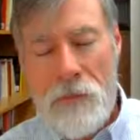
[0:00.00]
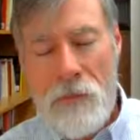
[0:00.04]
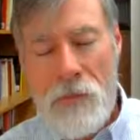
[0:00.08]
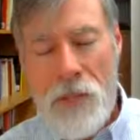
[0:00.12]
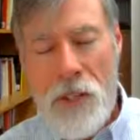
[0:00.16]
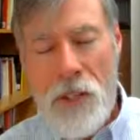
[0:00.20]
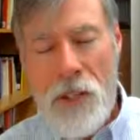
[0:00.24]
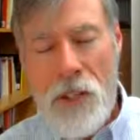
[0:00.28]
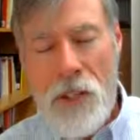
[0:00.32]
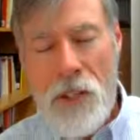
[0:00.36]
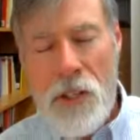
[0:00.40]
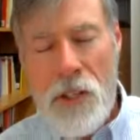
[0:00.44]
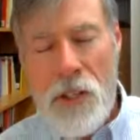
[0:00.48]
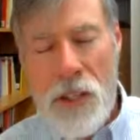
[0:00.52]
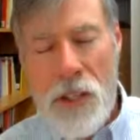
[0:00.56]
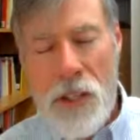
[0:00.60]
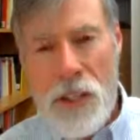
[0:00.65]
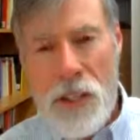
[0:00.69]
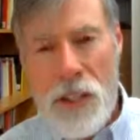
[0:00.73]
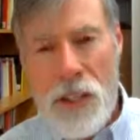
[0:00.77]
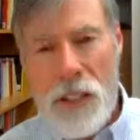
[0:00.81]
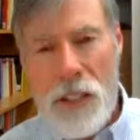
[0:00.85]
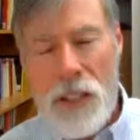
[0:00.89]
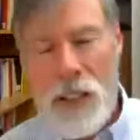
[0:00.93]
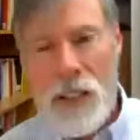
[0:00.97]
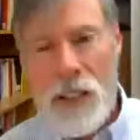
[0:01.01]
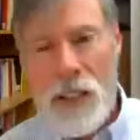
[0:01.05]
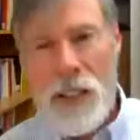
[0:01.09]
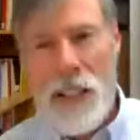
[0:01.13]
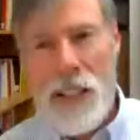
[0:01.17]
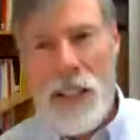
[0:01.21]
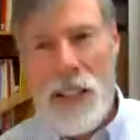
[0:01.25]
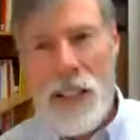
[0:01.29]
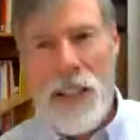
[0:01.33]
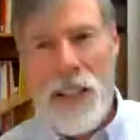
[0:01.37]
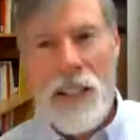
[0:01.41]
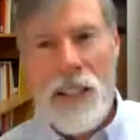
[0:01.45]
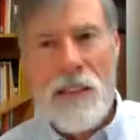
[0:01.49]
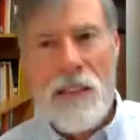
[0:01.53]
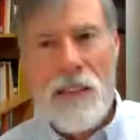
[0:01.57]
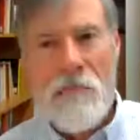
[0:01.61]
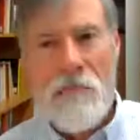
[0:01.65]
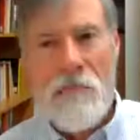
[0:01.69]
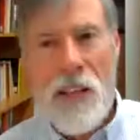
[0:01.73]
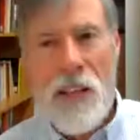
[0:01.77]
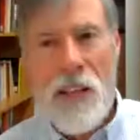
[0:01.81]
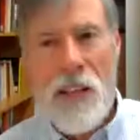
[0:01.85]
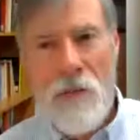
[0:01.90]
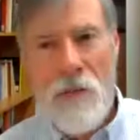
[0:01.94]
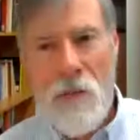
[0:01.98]
using
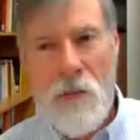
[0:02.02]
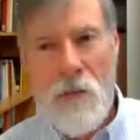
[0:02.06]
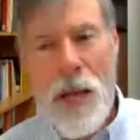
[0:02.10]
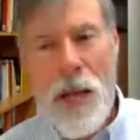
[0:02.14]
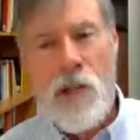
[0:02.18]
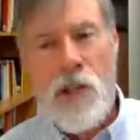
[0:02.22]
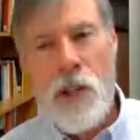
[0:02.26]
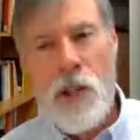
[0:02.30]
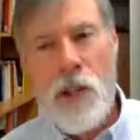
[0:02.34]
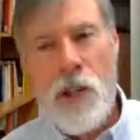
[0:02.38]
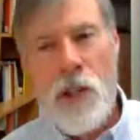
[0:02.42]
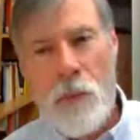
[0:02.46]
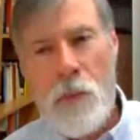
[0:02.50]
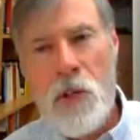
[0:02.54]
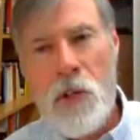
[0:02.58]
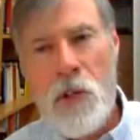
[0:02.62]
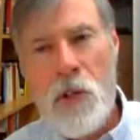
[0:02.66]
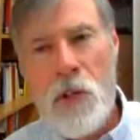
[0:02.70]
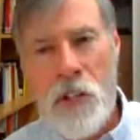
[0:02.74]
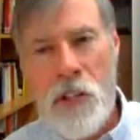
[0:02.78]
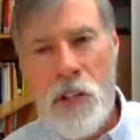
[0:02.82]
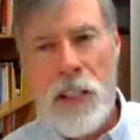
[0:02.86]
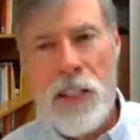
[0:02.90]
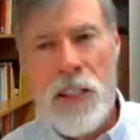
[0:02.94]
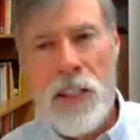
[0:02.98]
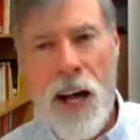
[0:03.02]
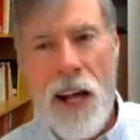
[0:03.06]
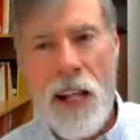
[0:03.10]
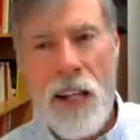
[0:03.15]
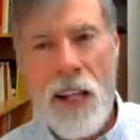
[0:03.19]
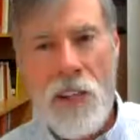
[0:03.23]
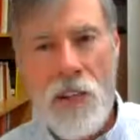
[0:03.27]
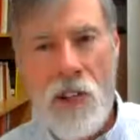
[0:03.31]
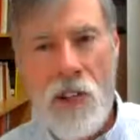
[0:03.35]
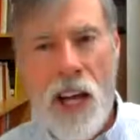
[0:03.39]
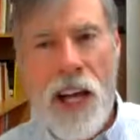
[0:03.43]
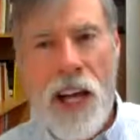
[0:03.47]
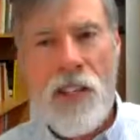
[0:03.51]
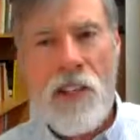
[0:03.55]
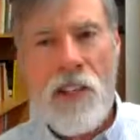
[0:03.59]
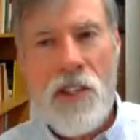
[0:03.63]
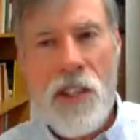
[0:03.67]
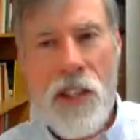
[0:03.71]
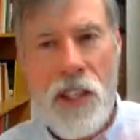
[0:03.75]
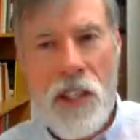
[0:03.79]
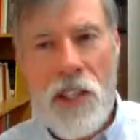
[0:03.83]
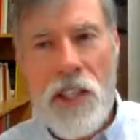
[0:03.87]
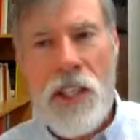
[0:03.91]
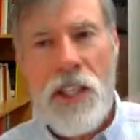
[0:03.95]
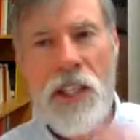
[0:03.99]
information and computer technology, ICT,
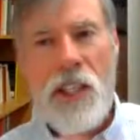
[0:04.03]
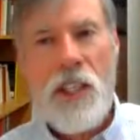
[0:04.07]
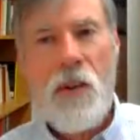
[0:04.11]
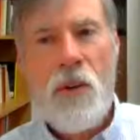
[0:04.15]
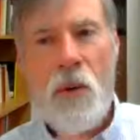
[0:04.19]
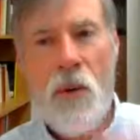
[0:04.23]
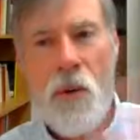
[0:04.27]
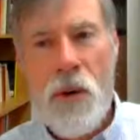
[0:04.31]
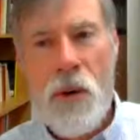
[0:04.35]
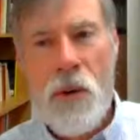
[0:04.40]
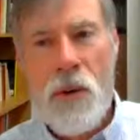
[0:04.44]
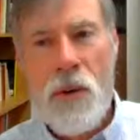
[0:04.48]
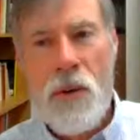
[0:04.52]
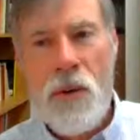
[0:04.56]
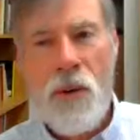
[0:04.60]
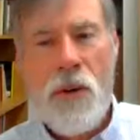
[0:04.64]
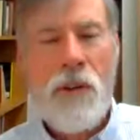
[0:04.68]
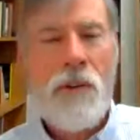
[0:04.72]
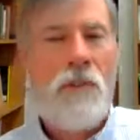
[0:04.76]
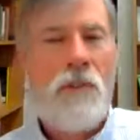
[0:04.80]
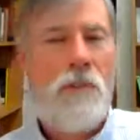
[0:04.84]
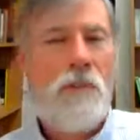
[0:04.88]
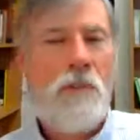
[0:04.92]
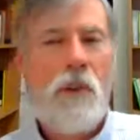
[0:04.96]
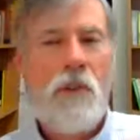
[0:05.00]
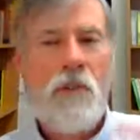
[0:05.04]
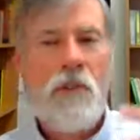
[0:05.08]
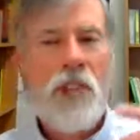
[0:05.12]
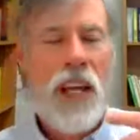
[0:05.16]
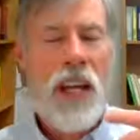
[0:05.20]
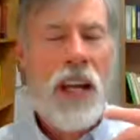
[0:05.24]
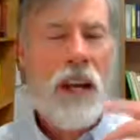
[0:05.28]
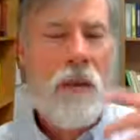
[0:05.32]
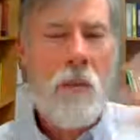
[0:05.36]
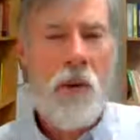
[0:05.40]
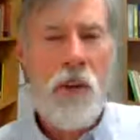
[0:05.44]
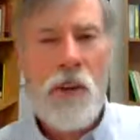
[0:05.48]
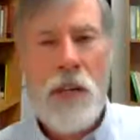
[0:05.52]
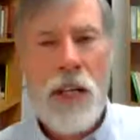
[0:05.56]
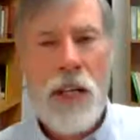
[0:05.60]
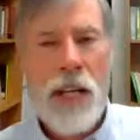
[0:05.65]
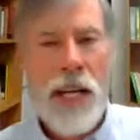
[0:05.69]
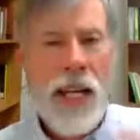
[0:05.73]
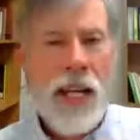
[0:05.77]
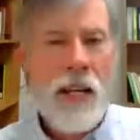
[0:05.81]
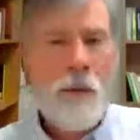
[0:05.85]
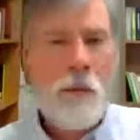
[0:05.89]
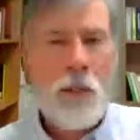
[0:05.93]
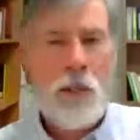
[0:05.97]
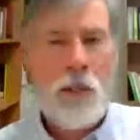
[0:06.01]
or
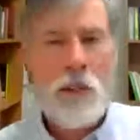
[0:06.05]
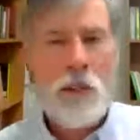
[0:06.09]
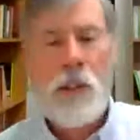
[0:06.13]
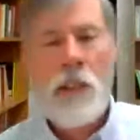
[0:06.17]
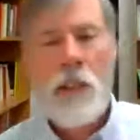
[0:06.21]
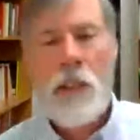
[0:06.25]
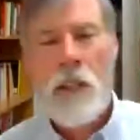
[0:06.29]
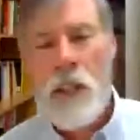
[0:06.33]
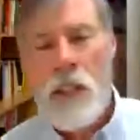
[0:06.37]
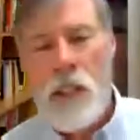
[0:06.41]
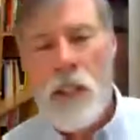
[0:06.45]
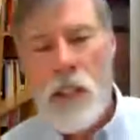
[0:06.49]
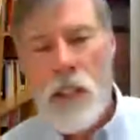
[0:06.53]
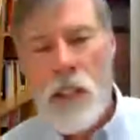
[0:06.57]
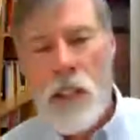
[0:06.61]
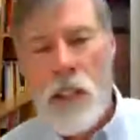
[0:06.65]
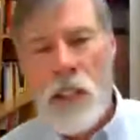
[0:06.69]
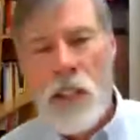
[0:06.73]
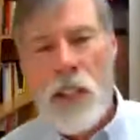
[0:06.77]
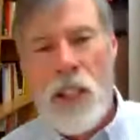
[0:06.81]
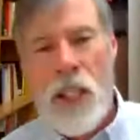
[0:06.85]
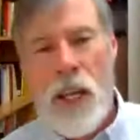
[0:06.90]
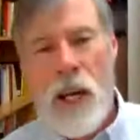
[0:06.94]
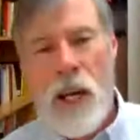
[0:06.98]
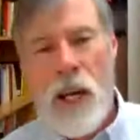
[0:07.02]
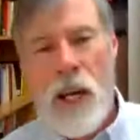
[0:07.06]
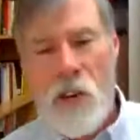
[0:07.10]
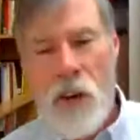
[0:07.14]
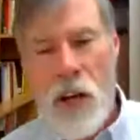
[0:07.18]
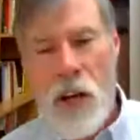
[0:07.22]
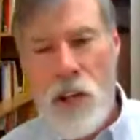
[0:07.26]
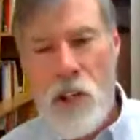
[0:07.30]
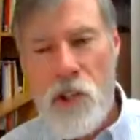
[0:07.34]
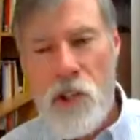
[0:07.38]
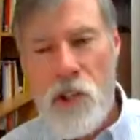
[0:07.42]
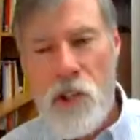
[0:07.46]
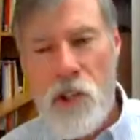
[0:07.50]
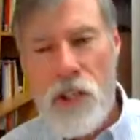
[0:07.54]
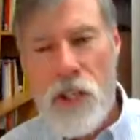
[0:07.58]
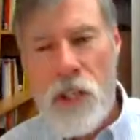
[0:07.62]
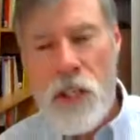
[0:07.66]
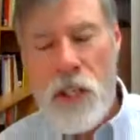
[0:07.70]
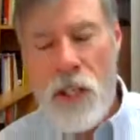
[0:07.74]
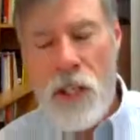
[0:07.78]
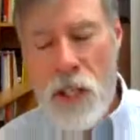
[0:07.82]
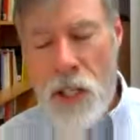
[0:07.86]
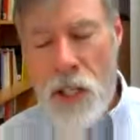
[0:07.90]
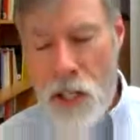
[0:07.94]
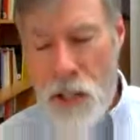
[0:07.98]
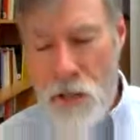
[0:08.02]
cyber-enabled collaboration.
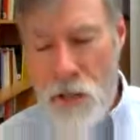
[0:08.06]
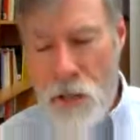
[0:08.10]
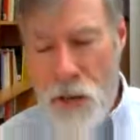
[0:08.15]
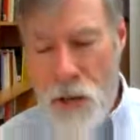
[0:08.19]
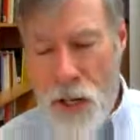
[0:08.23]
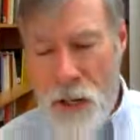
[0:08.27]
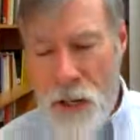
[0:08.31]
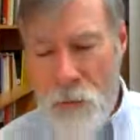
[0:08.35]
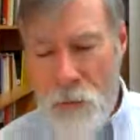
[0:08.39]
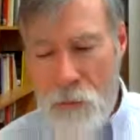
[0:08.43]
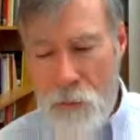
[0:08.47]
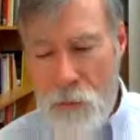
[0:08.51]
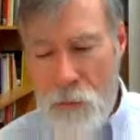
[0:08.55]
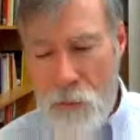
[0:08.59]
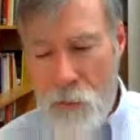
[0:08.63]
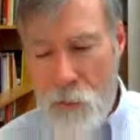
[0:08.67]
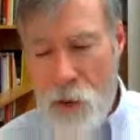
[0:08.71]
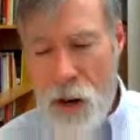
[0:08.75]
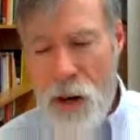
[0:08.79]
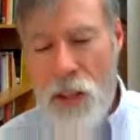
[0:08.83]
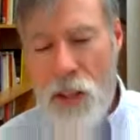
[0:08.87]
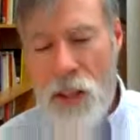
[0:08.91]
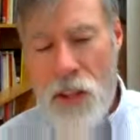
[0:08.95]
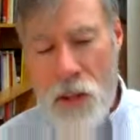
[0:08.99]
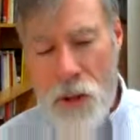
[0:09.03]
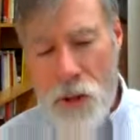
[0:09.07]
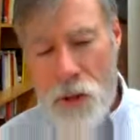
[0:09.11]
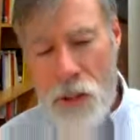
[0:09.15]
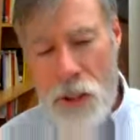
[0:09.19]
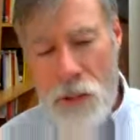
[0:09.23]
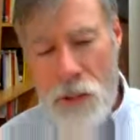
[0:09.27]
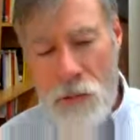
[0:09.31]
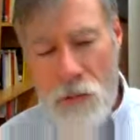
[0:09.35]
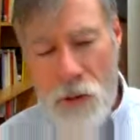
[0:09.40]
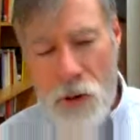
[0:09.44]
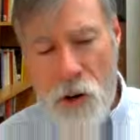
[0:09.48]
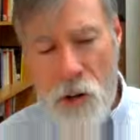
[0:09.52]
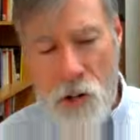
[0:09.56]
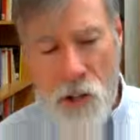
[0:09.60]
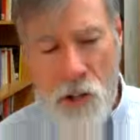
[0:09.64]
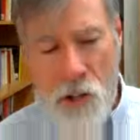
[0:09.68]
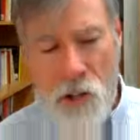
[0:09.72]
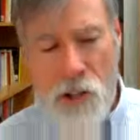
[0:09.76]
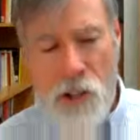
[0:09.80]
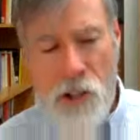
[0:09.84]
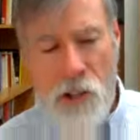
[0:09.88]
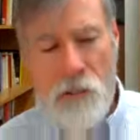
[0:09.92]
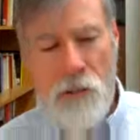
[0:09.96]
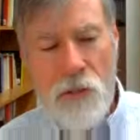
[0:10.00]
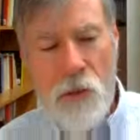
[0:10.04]
One of the early
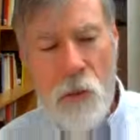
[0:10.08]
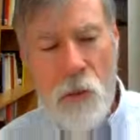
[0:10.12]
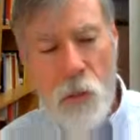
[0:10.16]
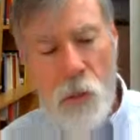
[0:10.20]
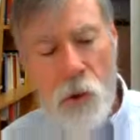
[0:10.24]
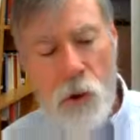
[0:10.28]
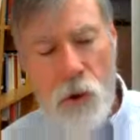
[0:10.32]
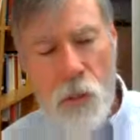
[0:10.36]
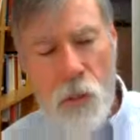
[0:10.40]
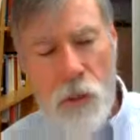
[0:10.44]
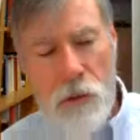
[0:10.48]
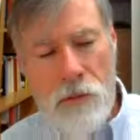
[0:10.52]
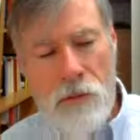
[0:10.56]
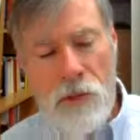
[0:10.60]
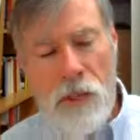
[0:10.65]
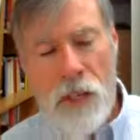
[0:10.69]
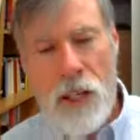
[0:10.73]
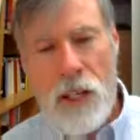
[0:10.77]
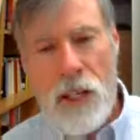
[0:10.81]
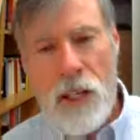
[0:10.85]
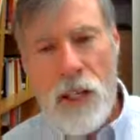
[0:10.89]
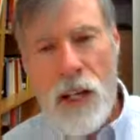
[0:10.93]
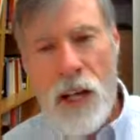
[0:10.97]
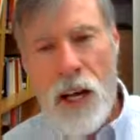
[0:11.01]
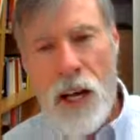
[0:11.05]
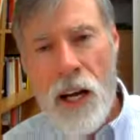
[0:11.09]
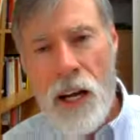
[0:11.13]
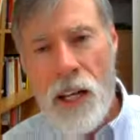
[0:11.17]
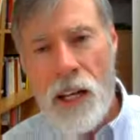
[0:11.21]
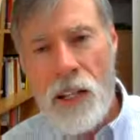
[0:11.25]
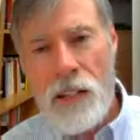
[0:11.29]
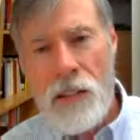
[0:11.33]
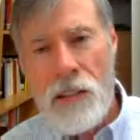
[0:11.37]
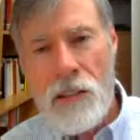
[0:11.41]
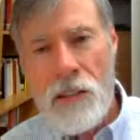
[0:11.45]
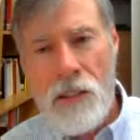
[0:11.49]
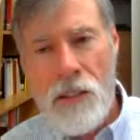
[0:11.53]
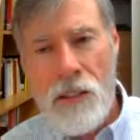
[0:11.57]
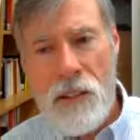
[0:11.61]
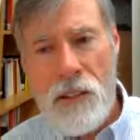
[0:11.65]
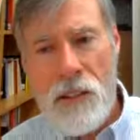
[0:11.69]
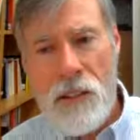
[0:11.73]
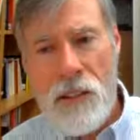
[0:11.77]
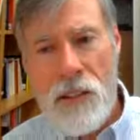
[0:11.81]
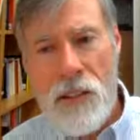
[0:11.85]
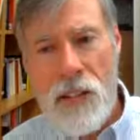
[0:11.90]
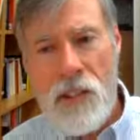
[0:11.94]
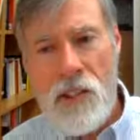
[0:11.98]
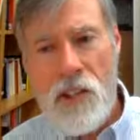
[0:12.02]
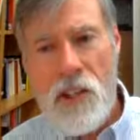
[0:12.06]
versions of the work we've done on
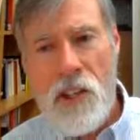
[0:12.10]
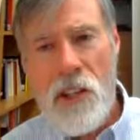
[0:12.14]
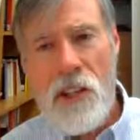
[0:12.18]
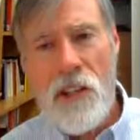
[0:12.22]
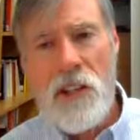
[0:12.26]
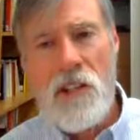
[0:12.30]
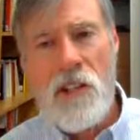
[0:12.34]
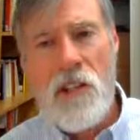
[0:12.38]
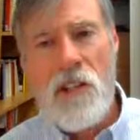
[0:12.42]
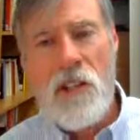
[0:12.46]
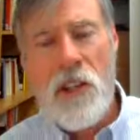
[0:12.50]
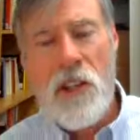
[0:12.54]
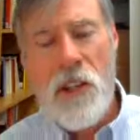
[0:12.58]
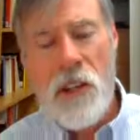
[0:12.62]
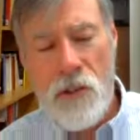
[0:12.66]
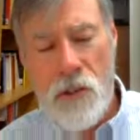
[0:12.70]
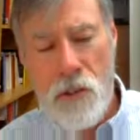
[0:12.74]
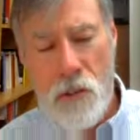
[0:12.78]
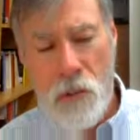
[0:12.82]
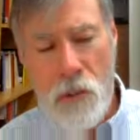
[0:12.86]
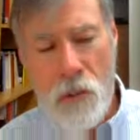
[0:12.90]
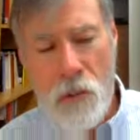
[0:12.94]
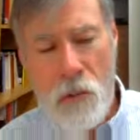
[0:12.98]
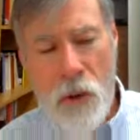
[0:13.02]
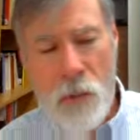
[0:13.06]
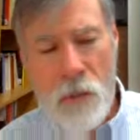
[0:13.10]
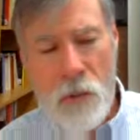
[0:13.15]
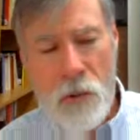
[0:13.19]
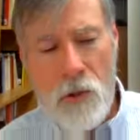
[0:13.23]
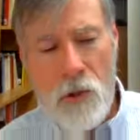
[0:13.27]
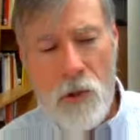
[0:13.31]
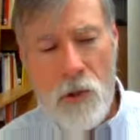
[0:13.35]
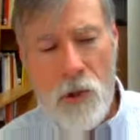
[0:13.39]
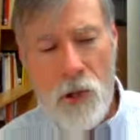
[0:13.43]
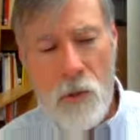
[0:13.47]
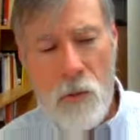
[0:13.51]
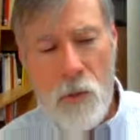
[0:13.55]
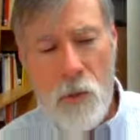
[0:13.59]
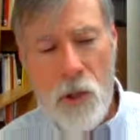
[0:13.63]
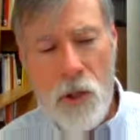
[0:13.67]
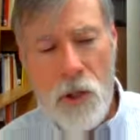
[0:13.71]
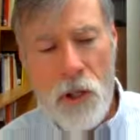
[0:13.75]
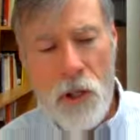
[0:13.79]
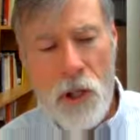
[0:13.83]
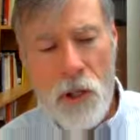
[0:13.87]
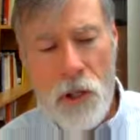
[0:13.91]
synthesis centers was published in a book